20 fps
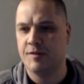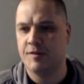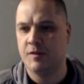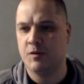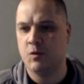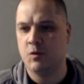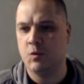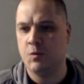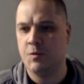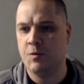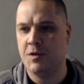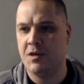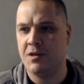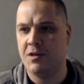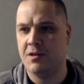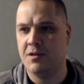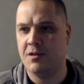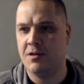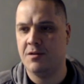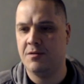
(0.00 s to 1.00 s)
We
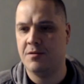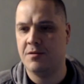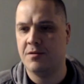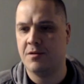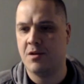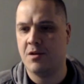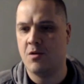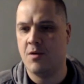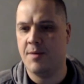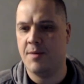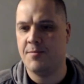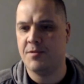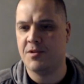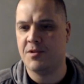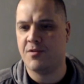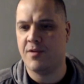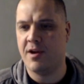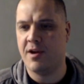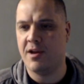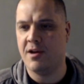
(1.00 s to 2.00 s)
can go up with the
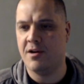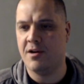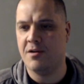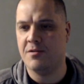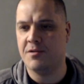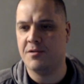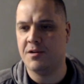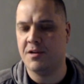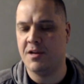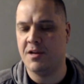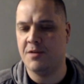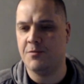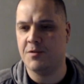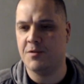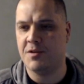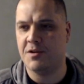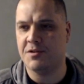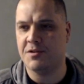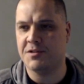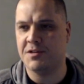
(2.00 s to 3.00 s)
Greyhound and hit with
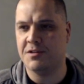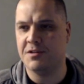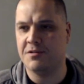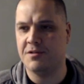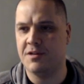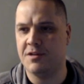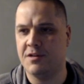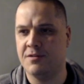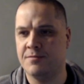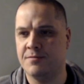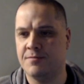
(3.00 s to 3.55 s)
the artillery.